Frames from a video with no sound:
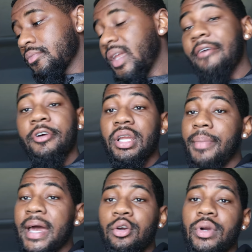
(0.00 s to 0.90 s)
Now, for
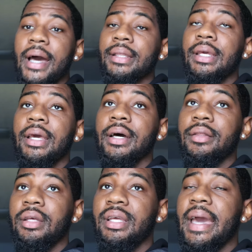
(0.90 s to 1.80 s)
anybody who got the, uh,
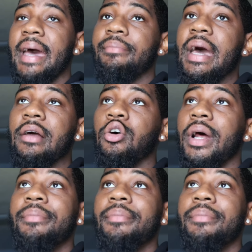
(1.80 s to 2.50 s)
the, the app download,